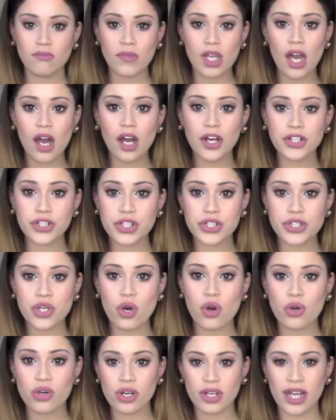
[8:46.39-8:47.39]

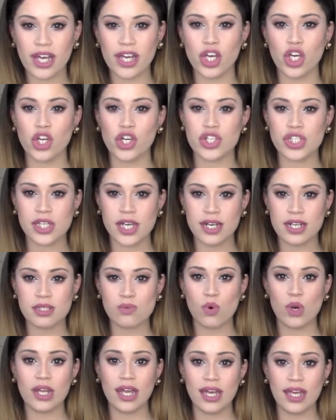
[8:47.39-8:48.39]
undertone, or like your skin is
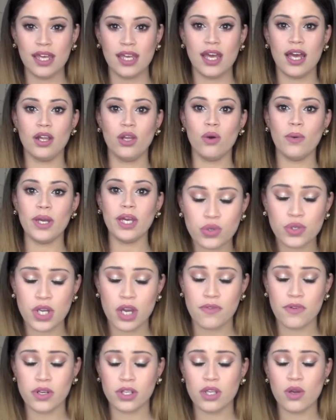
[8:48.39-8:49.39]
more like yellowy, you
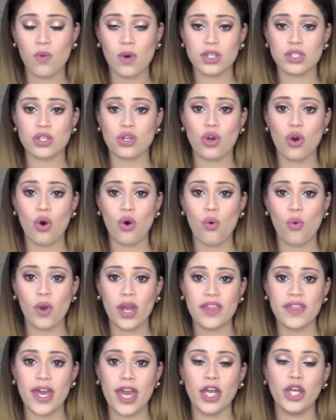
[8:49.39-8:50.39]
definitely want to go
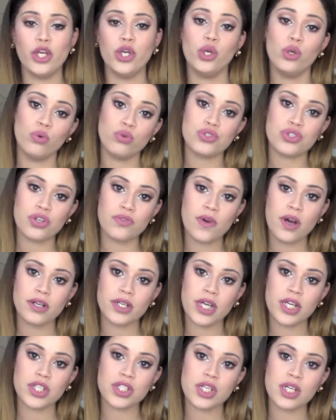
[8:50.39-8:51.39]
with a neutral
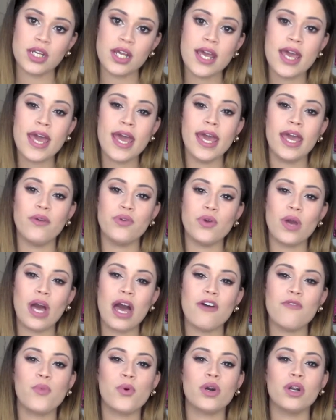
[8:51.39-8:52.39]
foundation. If you
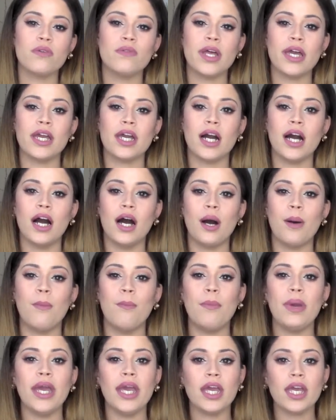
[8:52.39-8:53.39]
have more of like a
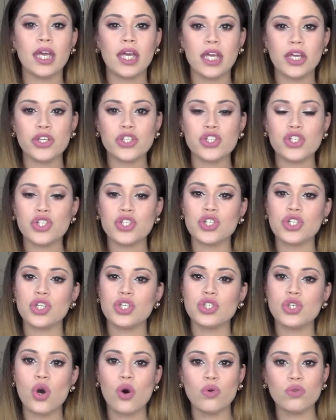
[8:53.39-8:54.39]
pinkish
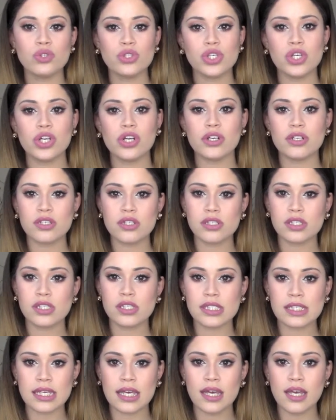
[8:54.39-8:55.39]
tone to your
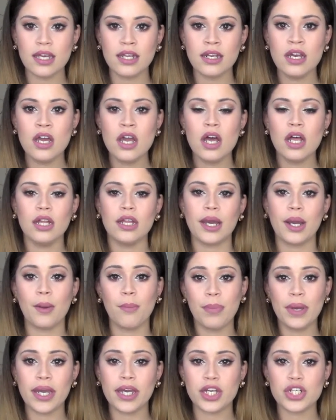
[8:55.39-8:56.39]
skin, like a
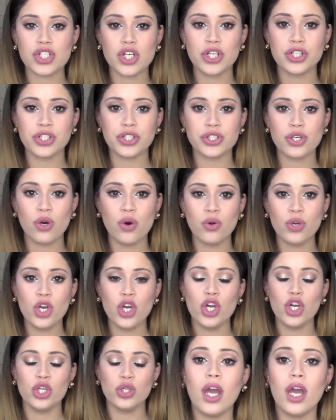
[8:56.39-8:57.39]
pinkish undertone,
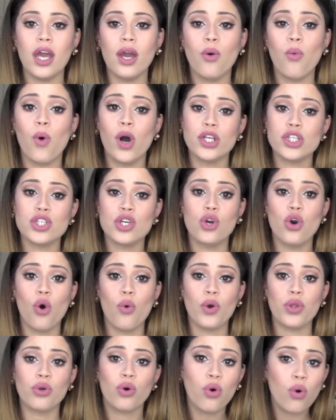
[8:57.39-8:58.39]
you want to go
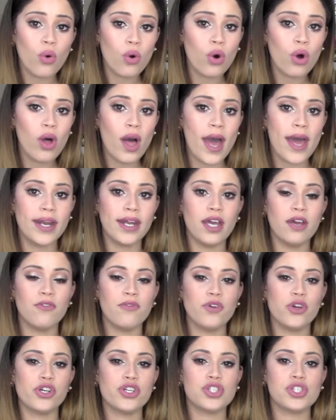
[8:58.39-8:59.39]
with cool. And
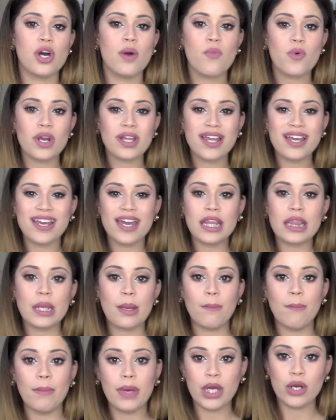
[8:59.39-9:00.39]
if you're somewhere like in the
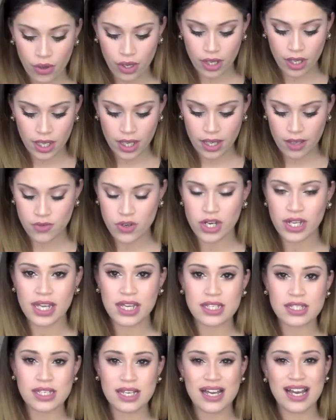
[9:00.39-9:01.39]
middle, if you're
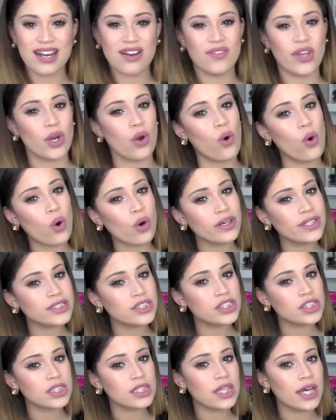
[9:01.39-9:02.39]
like kind of like
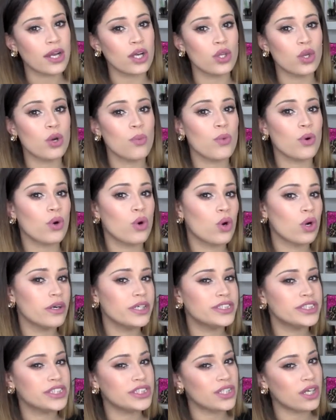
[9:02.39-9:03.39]
orangey, like a little more
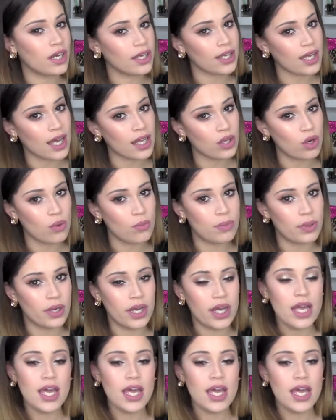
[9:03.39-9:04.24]
orangey, not yellow, but